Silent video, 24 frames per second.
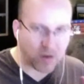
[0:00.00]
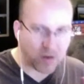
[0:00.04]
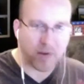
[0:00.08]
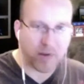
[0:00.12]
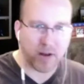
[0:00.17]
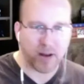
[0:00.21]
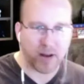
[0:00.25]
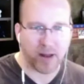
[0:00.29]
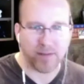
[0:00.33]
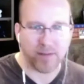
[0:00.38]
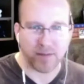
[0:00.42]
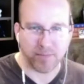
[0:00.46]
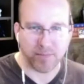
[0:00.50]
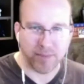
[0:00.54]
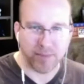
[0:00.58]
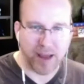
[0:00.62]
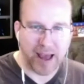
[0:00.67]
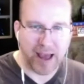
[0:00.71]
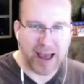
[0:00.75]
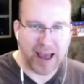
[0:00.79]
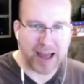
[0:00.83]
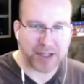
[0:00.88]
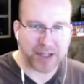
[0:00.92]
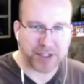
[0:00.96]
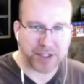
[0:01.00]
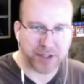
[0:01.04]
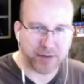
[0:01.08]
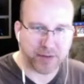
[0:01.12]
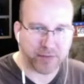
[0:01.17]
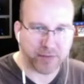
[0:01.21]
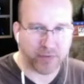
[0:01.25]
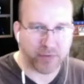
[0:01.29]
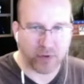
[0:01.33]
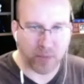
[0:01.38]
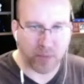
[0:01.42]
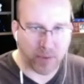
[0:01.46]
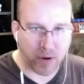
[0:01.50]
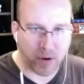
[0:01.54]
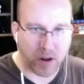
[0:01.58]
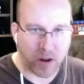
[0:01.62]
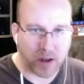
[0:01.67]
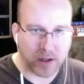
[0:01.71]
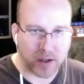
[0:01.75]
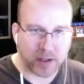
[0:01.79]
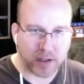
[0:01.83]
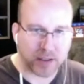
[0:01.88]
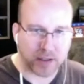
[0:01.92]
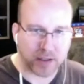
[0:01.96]
having passion for a
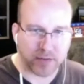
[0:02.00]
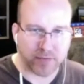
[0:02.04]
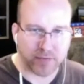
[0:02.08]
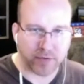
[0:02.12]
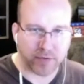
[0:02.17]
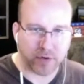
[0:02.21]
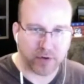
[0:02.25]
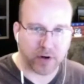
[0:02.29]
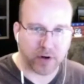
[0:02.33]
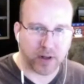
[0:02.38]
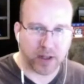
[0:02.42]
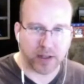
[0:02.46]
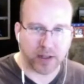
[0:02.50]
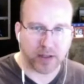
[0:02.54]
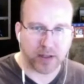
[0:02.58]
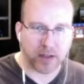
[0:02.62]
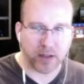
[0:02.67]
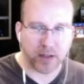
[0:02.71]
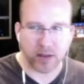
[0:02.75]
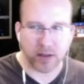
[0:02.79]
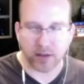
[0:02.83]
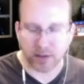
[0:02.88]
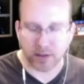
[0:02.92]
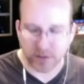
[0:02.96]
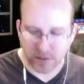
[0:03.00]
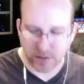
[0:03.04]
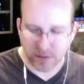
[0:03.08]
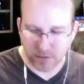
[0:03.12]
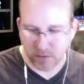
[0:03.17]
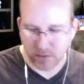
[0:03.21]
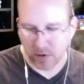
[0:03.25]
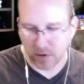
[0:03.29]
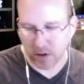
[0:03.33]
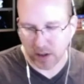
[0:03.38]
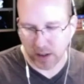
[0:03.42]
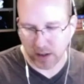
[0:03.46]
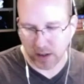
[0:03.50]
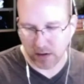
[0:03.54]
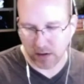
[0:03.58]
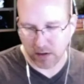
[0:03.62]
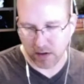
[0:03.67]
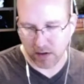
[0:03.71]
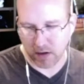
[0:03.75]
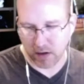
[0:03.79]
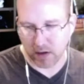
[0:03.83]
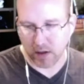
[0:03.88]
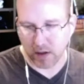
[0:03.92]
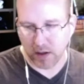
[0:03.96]
product and for an idea that you're working
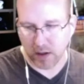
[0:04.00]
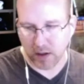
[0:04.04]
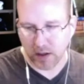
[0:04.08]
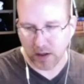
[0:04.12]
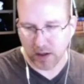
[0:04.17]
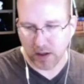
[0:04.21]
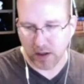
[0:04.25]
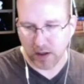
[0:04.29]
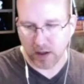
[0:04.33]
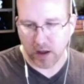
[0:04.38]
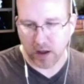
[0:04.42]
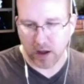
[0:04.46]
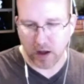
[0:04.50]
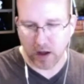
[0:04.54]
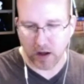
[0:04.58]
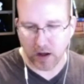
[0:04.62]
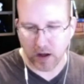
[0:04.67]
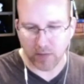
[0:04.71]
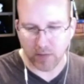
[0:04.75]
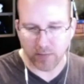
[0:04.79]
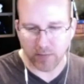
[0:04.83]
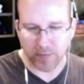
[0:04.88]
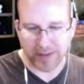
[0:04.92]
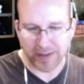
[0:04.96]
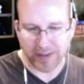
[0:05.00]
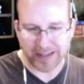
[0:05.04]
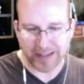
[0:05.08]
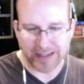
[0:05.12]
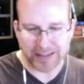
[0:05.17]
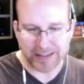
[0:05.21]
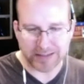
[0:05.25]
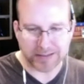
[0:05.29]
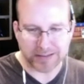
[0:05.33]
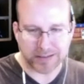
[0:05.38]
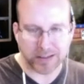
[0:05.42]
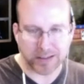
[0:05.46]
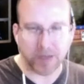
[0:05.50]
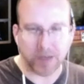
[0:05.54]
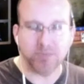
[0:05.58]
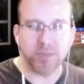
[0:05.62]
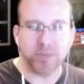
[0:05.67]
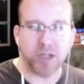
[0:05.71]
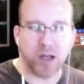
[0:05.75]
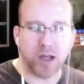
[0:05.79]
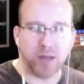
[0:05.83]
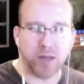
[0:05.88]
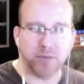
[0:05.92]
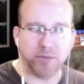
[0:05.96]
on, it
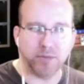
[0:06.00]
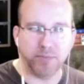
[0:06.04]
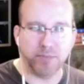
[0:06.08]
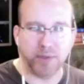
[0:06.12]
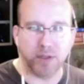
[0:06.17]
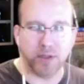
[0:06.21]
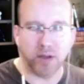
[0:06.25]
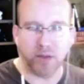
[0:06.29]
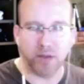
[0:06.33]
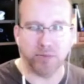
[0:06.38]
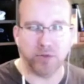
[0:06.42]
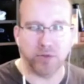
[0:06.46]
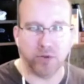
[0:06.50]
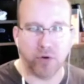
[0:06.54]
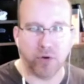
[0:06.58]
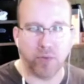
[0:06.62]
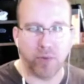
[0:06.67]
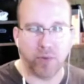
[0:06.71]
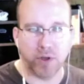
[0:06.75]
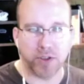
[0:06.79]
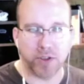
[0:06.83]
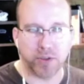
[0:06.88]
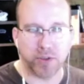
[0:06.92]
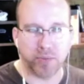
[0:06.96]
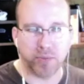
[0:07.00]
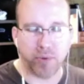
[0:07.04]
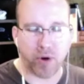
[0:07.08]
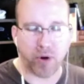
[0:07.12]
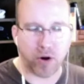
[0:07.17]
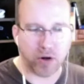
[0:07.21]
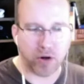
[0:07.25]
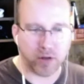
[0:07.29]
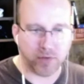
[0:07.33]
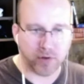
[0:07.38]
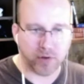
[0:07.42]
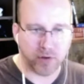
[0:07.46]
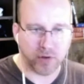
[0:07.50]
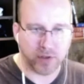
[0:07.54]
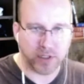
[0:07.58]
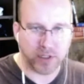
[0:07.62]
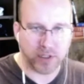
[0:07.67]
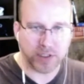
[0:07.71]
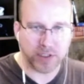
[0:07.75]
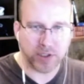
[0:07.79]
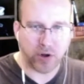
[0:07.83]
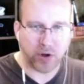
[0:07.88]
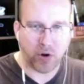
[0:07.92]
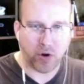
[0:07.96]
sometimes becomes so much a part of you that it's
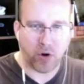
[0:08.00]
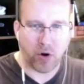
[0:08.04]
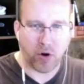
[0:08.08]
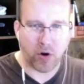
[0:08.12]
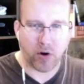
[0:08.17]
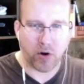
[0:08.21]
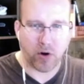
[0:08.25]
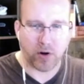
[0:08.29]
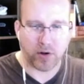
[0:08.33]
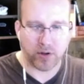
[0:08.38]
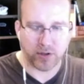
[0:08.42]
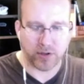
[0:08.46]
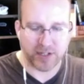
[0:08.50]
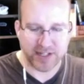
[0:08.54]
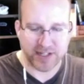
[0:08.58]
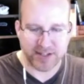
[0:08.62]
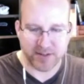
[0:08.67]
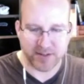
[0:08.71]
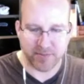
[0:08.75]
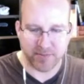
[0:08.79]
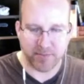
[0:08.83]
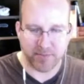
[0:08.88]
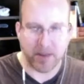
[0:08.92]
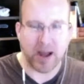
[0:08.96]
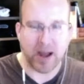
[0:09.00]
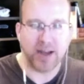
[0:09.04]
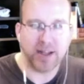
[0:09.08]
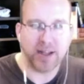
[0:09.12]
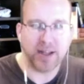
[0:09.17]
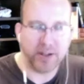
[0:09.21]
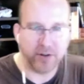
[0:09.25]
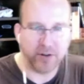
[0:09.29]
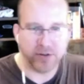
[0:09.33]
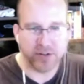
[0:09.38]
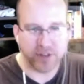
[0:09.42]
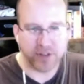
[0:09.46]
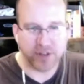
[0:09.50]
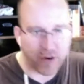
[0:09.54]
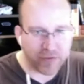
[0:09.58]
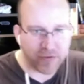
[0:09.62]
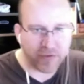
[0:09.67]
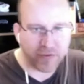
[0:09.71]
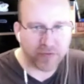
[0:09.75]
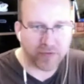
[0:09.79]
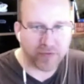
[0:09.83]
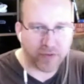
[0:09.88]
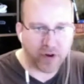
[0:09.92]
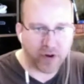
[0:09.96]
hard to disembody yourself
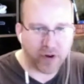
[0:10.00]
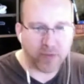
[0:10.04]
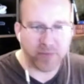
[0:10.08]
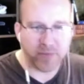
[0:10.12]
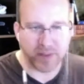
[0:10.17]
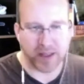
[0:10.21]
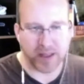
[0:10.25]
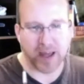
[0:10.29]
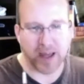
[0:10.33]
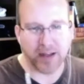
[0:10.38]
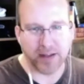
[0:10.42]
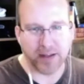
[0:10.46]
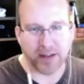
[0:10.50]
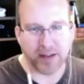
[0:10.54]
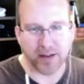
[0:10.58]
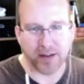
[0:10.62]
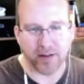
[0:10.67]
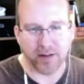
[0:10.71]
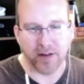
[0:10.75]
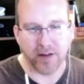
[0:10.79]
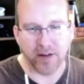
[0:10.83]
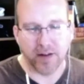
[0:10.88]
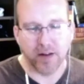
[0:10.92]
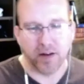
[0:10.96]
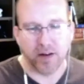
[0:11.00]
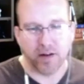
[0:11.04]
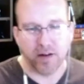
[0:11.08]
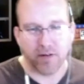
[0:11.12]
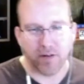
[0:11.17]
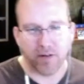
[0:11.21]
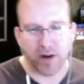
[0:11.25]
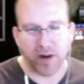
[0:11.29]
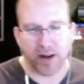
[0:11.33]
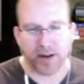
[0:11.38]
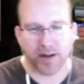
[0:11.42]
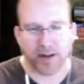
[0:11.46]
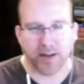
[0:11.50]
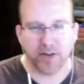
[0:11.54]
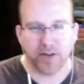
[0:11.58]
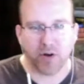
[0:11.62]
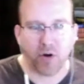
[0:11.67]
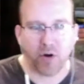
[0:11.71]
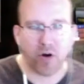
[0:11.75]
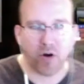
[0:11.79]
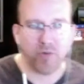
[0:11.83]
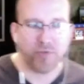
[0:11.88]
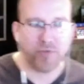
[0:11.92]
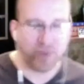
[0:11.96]
from the idea, right? It's
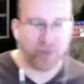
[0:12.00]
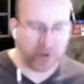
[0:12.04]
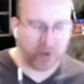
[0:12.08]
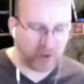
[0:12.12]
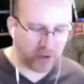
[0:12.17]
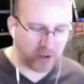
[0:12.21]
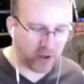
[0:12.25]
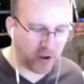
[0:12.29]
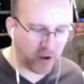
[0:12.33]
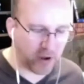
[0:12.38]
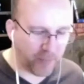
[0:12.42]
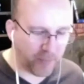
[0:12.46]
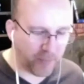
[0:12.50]
hard for you to go,